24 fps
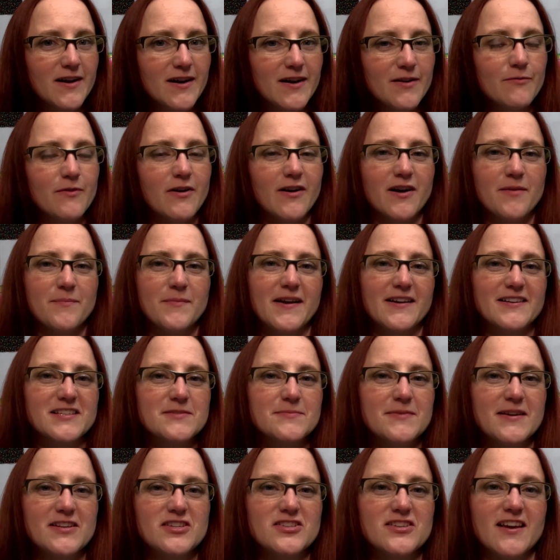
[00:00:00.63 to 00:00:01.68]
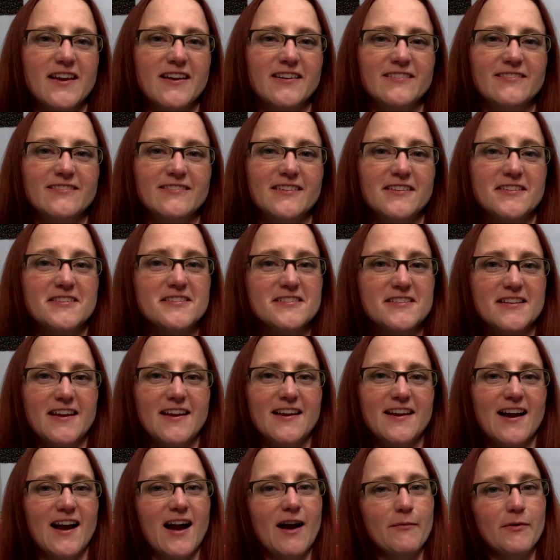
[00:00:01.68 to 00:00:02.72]
everyone, welcome back to my channel, and
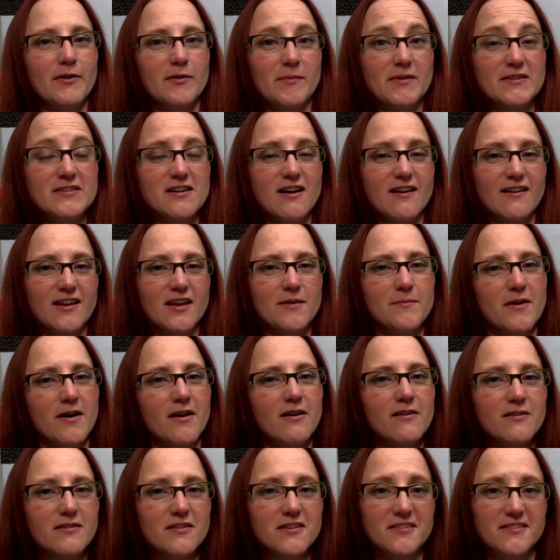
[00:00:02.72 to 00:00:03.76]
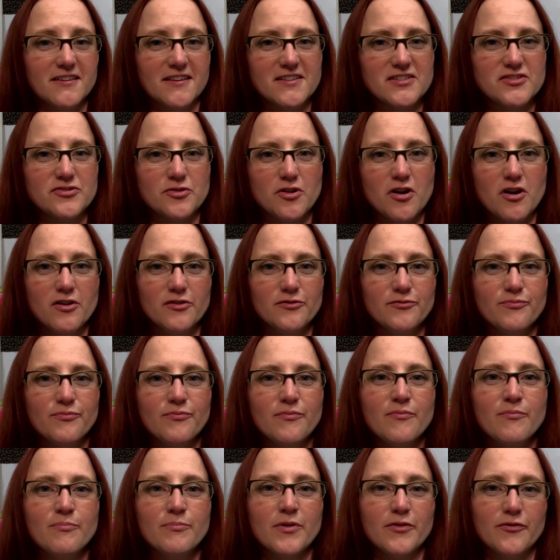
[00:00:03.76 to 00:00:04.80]
today I'm going to be talking about cholesterol.
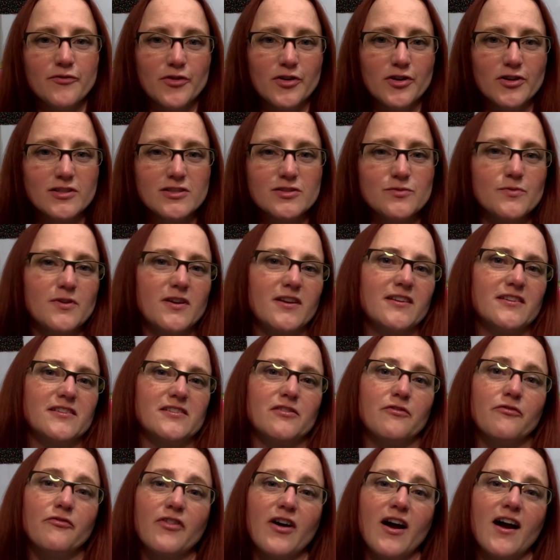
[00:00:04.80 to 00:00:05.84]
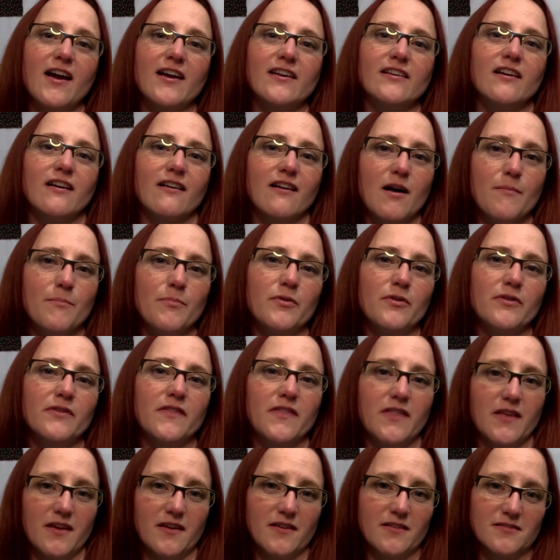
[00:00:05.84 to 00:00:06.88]
But first we need to define a couple
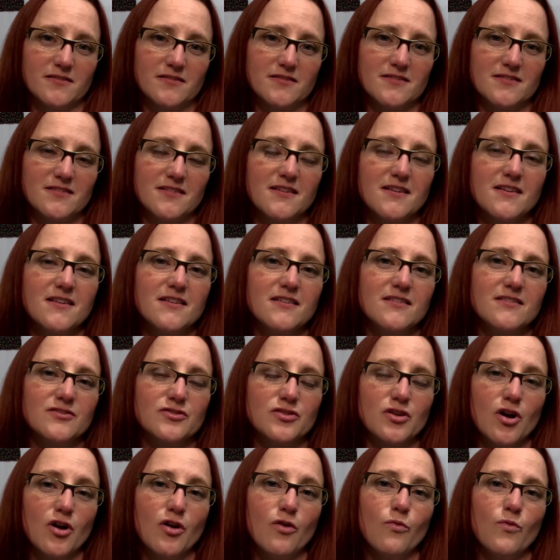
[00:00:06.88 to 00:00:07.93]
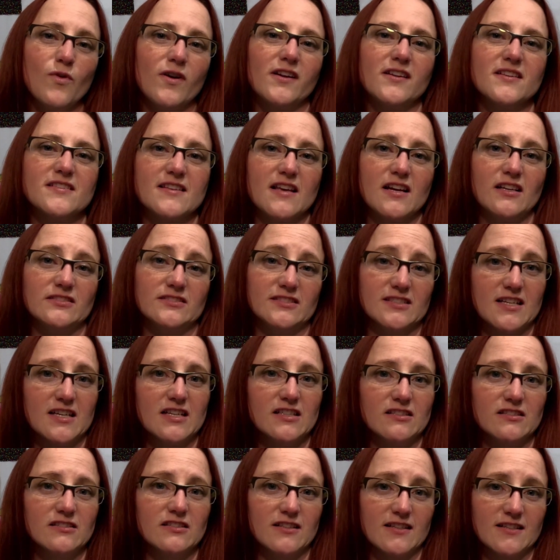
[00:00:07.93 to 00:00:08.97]
things. So what is L D
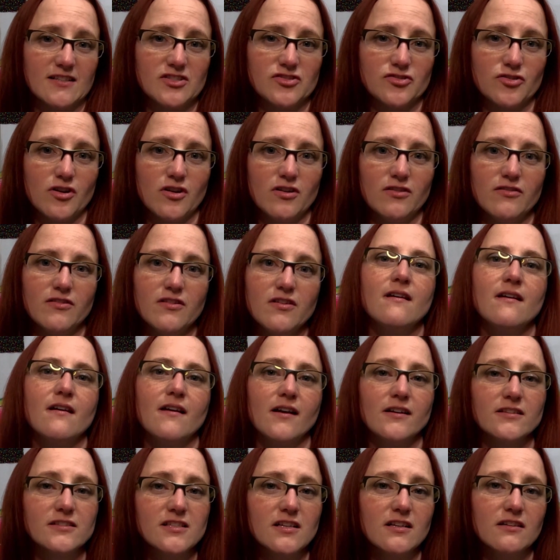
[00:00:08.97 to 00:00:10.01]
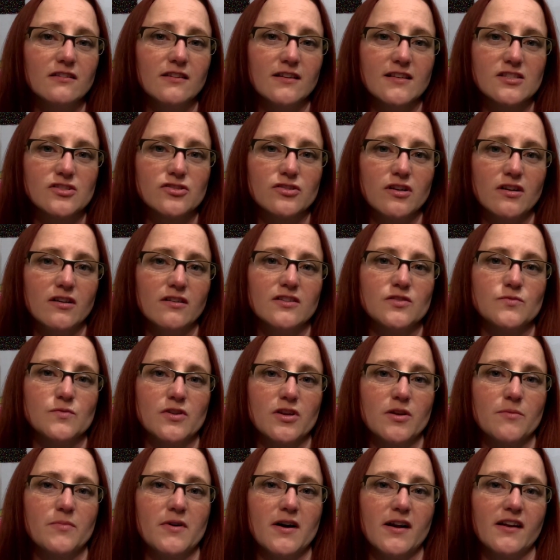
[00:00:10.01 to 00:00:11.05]
L cholesterol? L D L cholesterol is
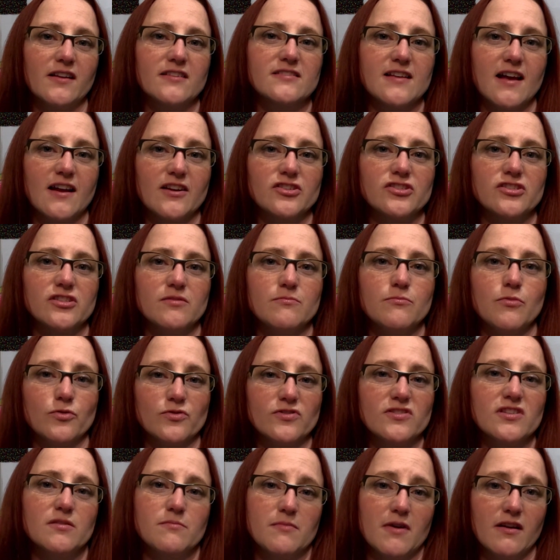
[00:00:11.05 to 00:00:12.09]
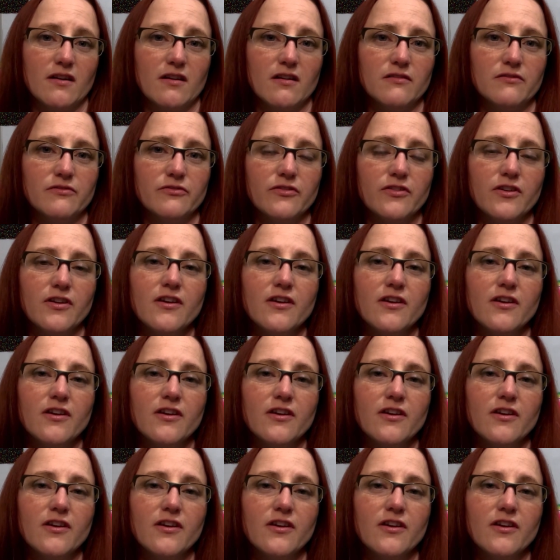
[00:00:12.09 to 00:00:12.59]
what your body's actually mostly made of.